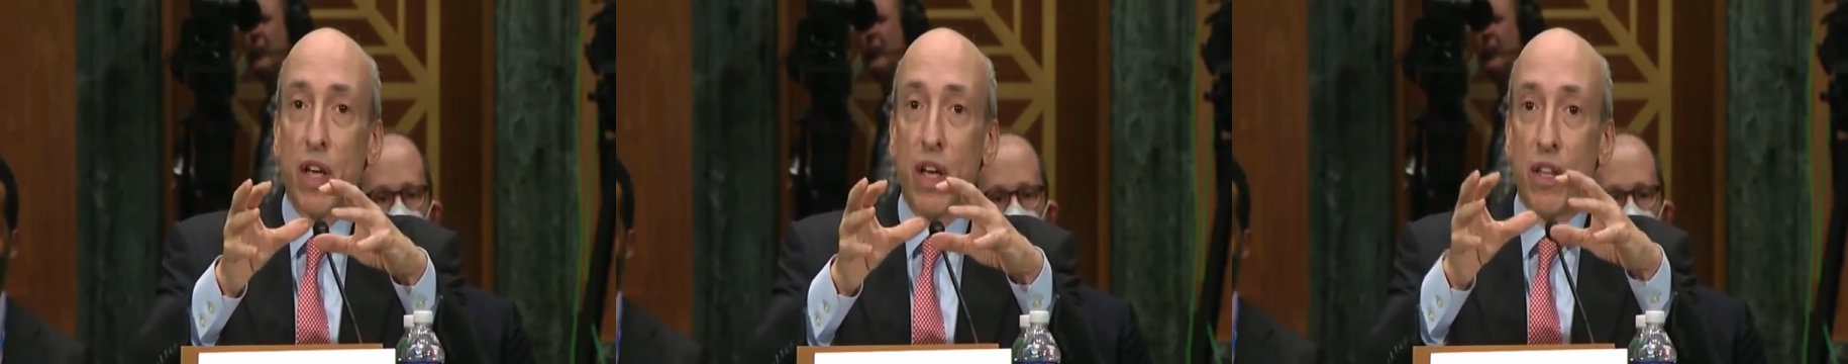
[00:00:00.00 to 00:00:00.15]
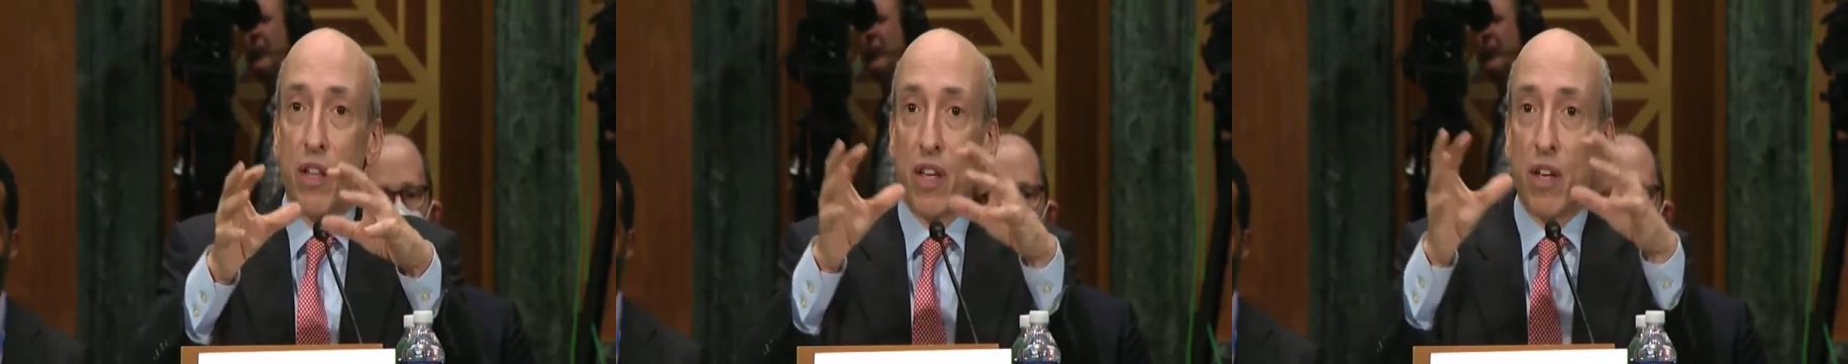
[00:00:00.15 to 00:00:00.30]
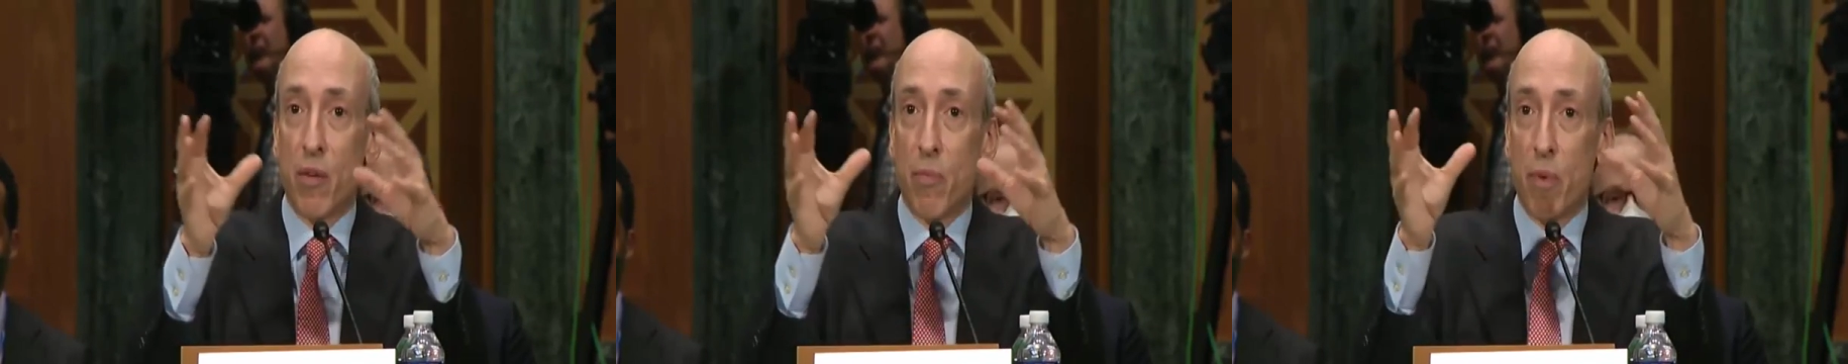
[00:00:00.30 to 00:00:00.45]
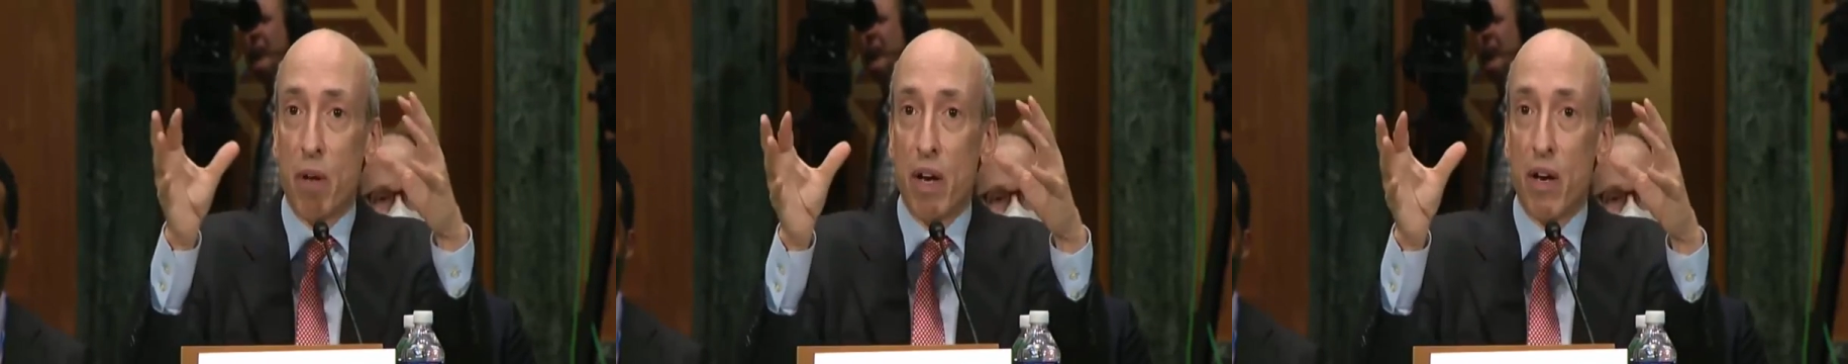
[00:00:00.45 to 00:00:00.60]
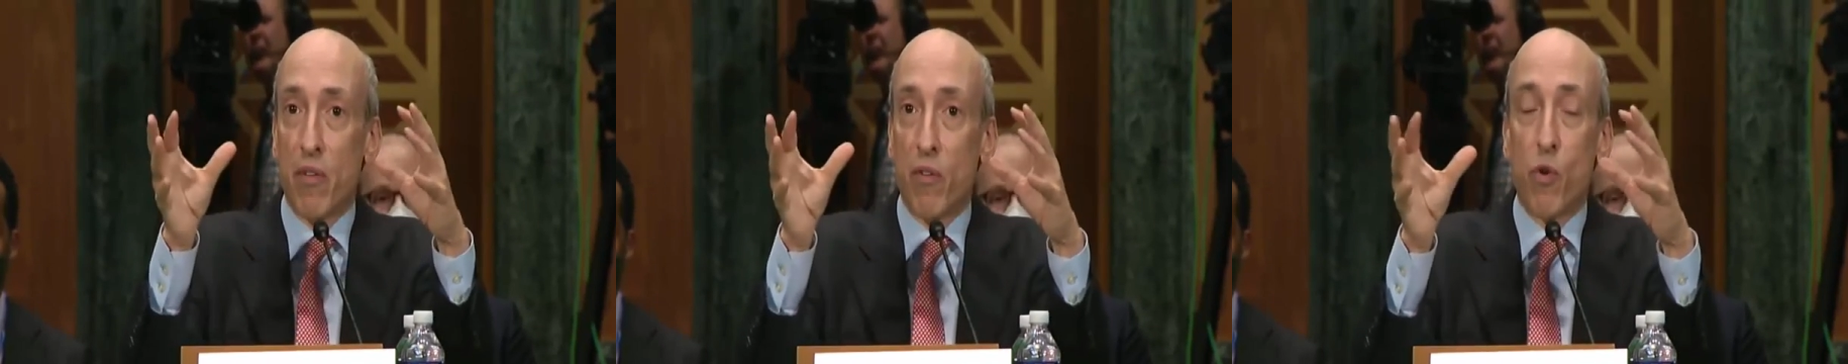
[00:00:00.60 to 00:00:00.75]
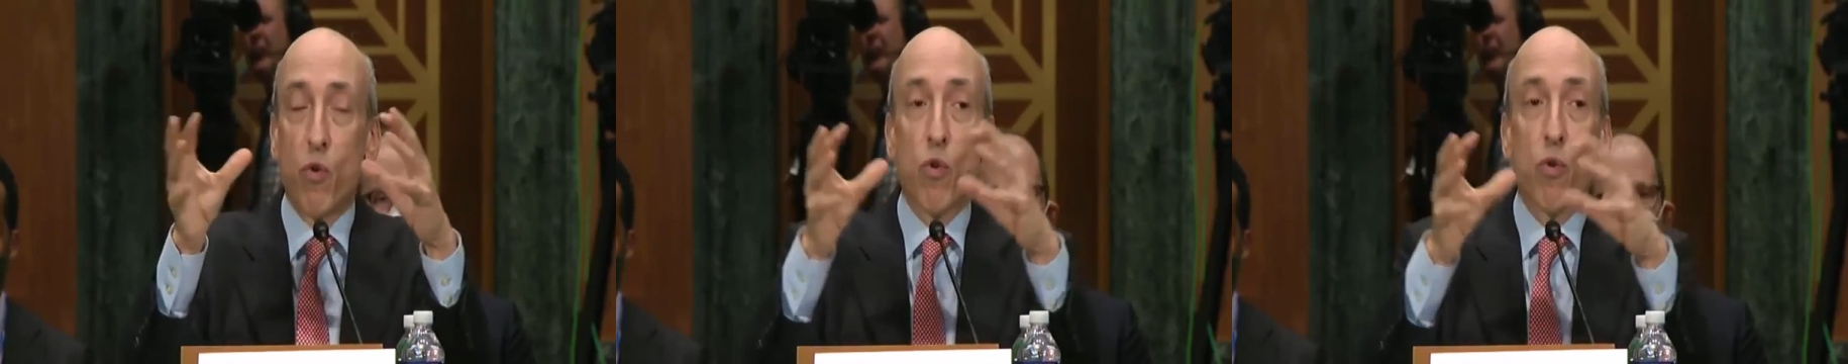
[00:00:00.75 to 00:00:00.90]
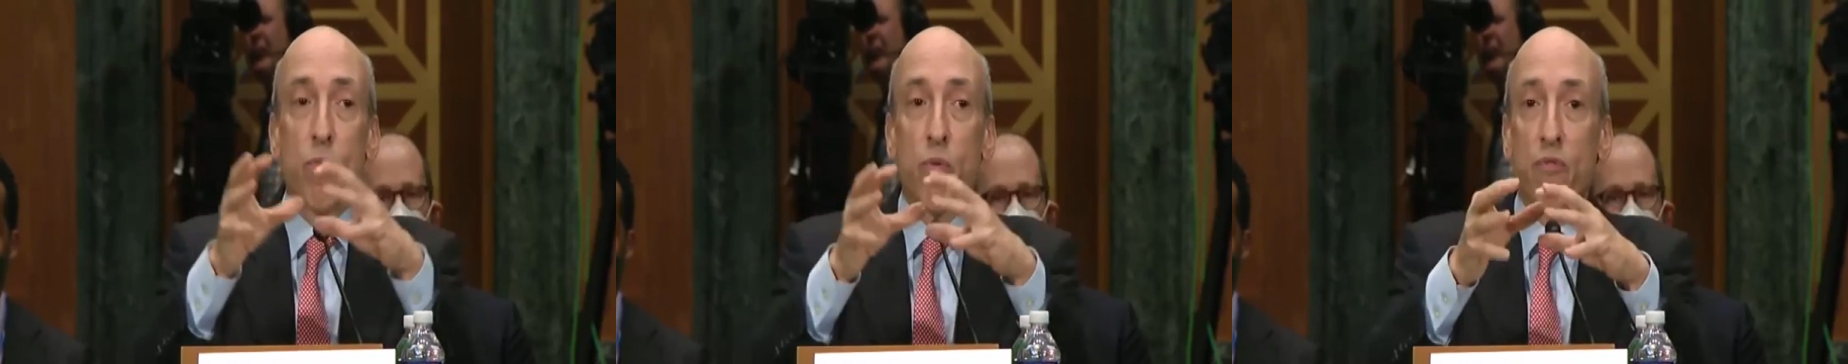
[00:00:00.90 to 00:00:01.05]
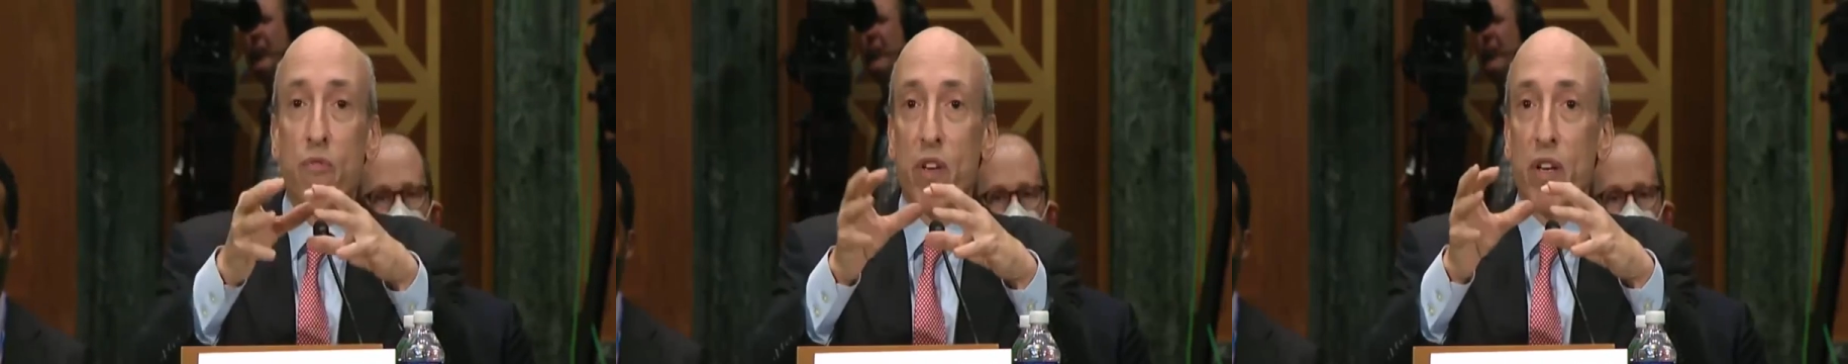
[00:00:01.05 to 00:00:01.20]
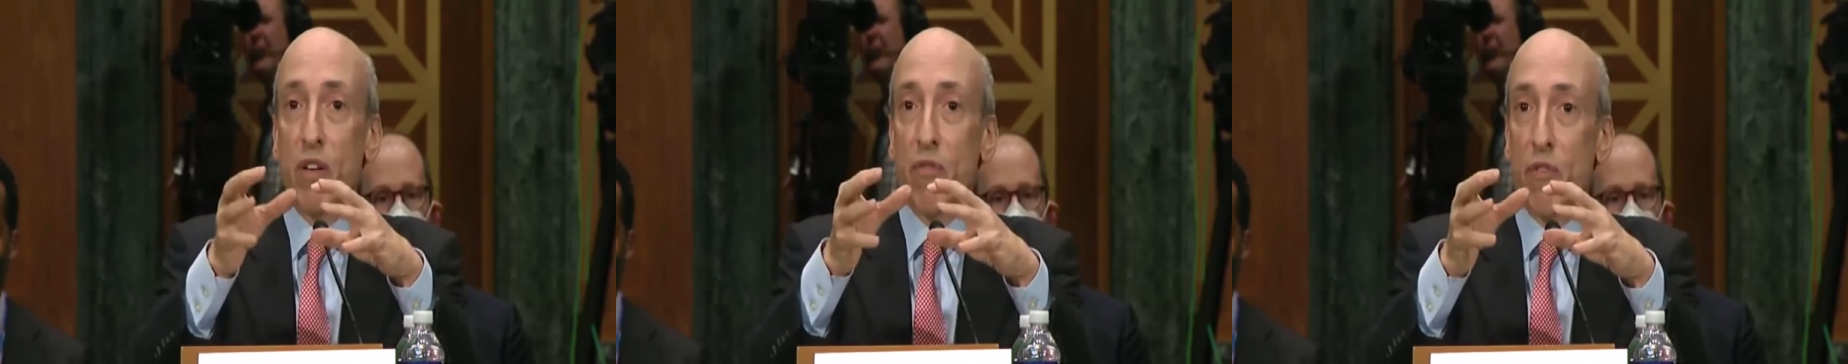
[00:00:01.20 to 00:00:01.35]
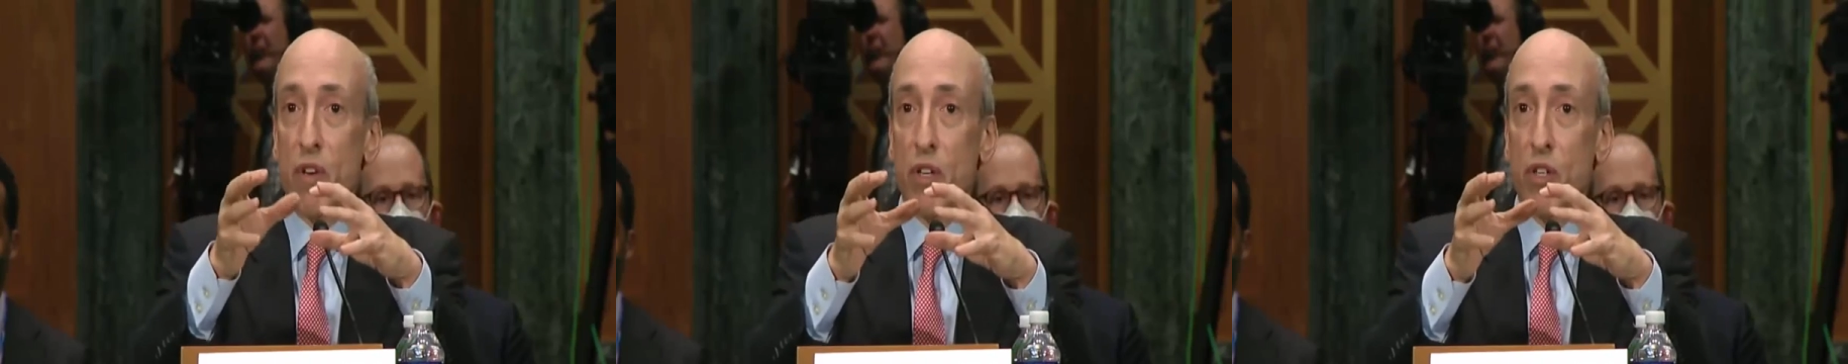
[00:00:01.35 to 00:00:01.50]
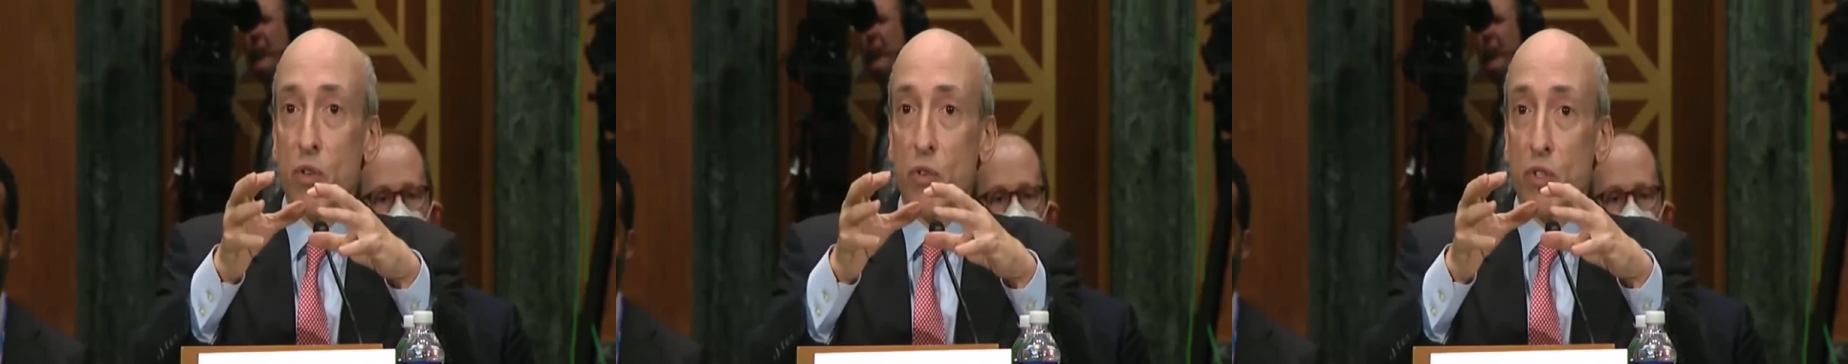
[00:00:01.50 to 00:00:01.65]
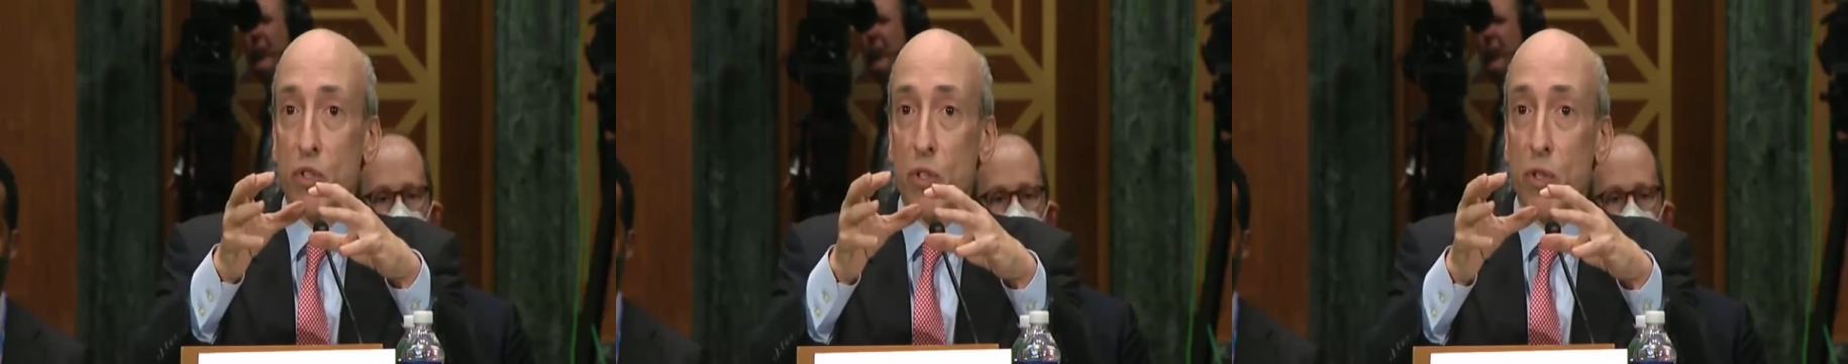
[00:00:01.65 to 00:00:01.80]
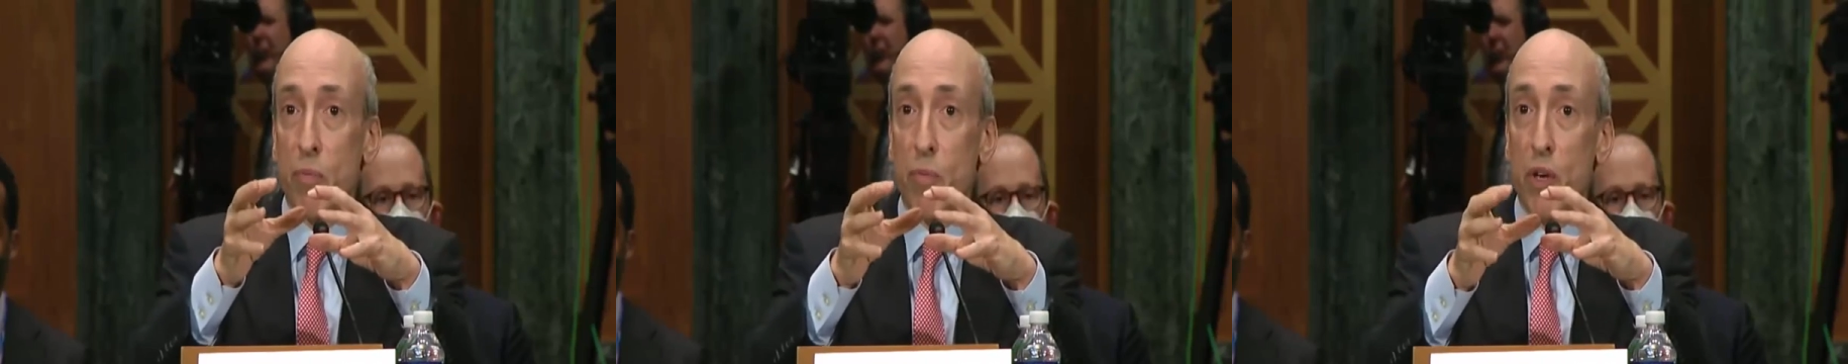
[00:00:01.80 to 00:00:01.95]
I think about a group of
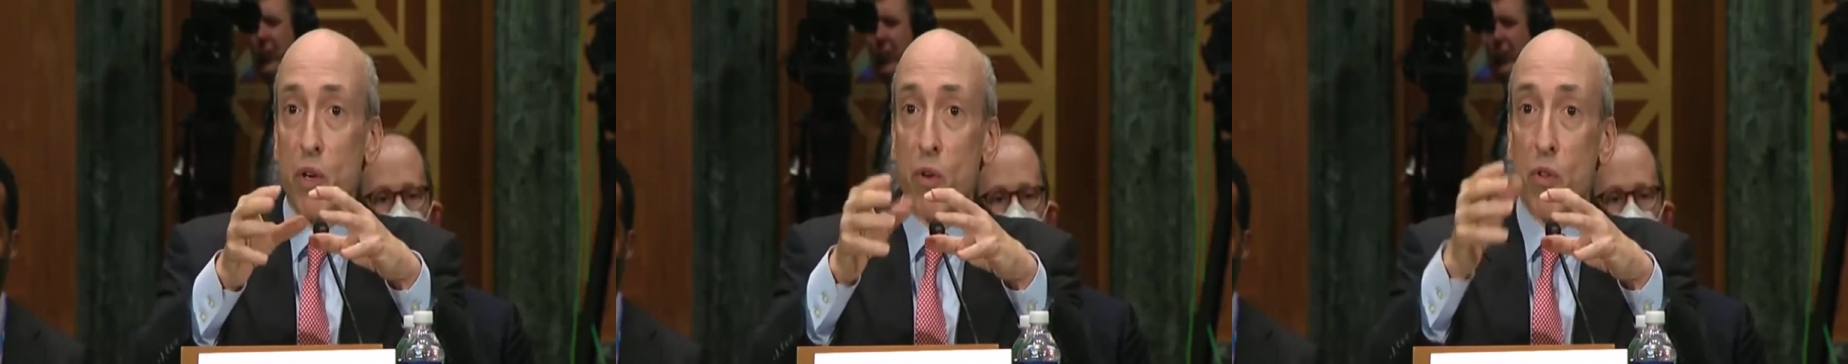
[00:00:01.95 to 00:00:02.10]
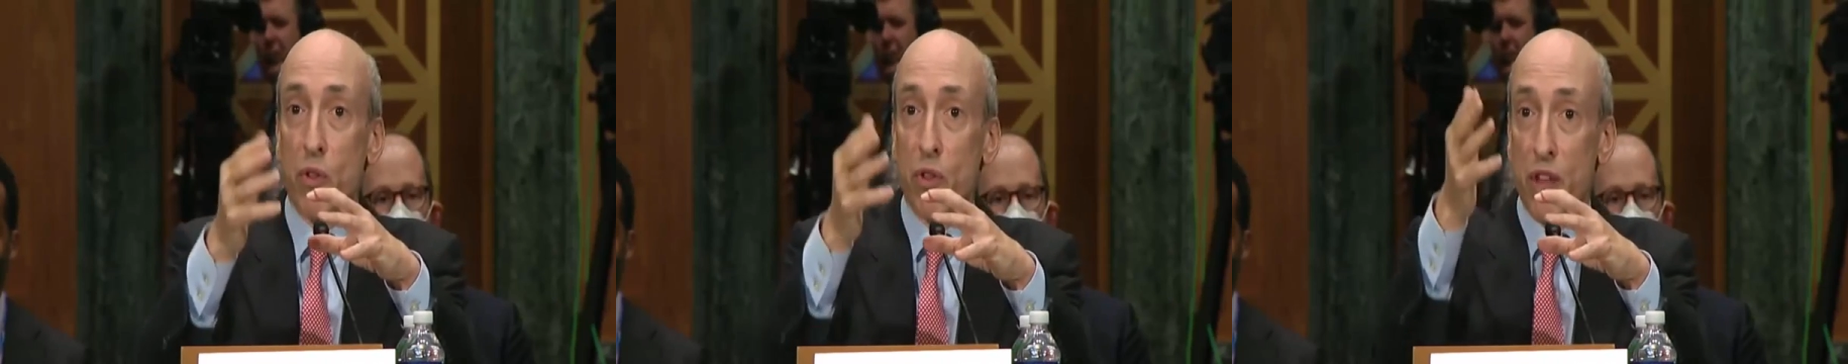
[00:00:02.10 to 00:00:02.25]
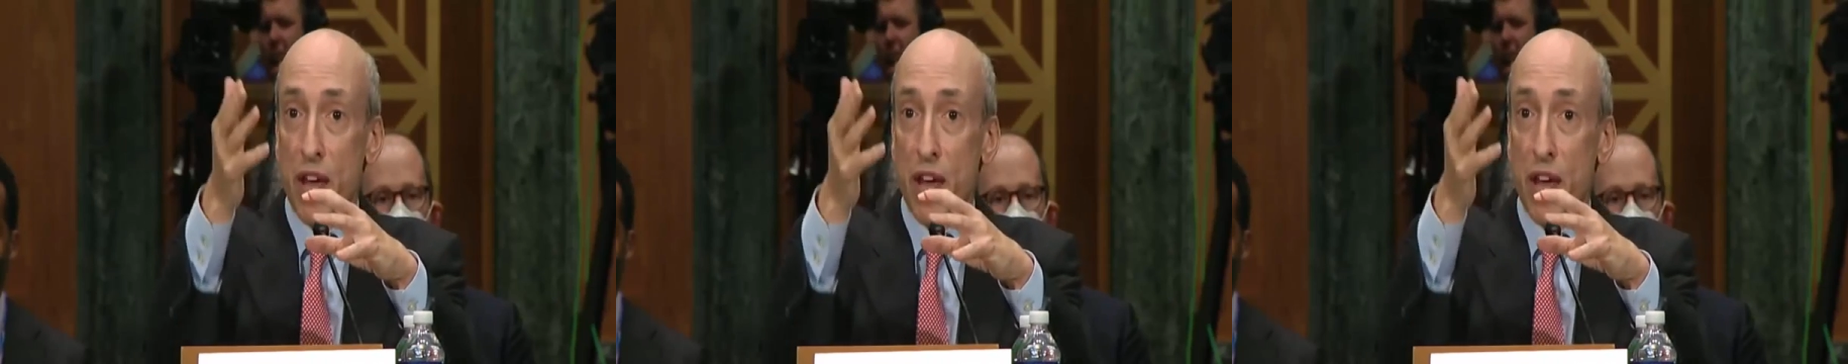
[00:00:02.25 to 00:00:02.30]
individuals in the middle.